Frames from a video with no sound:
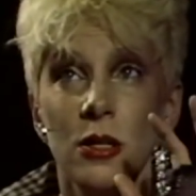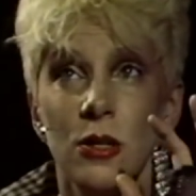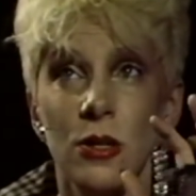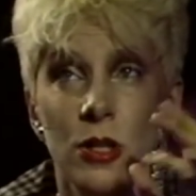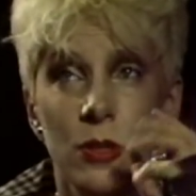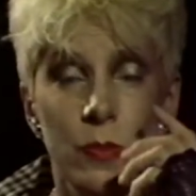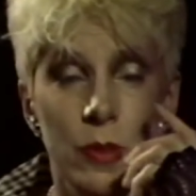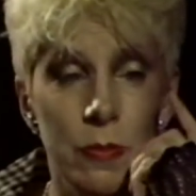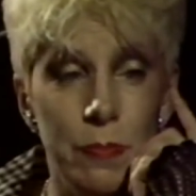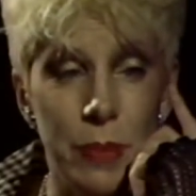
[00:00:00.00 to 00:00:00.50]

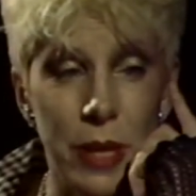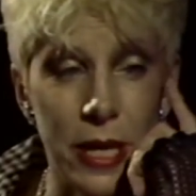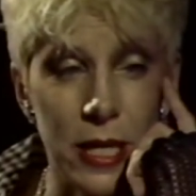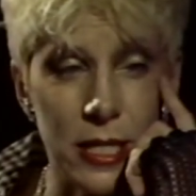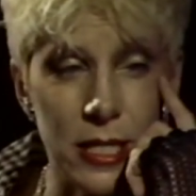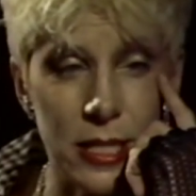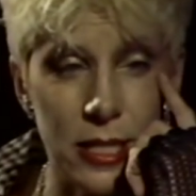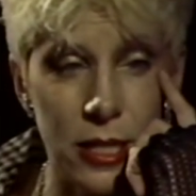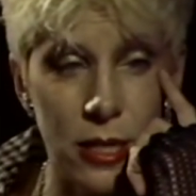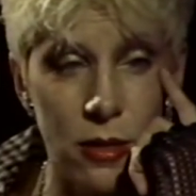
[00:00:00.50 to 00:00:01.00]
going to be
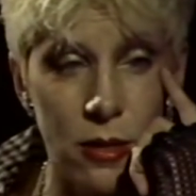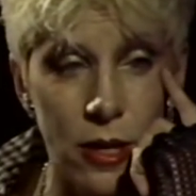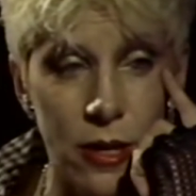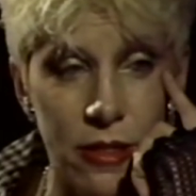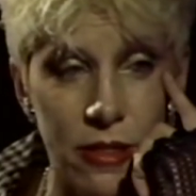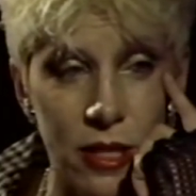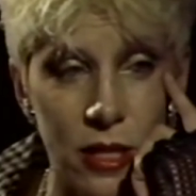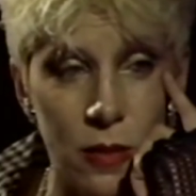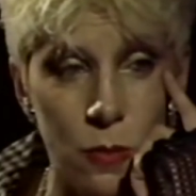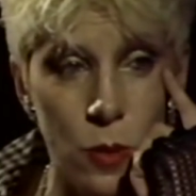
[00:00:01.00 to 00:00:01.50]
based there,
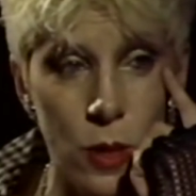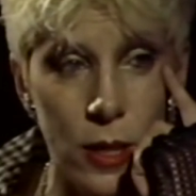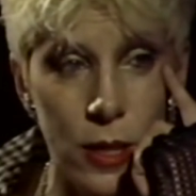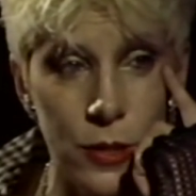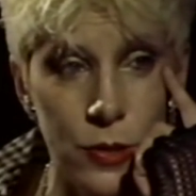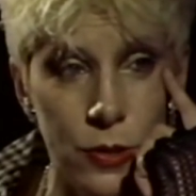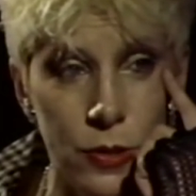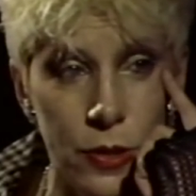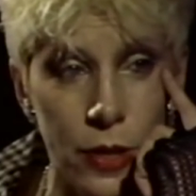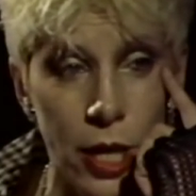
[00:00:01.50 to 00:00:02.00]
I think, while
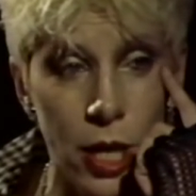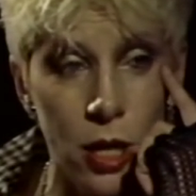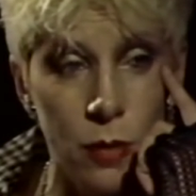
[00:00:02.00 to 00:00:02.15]
I do the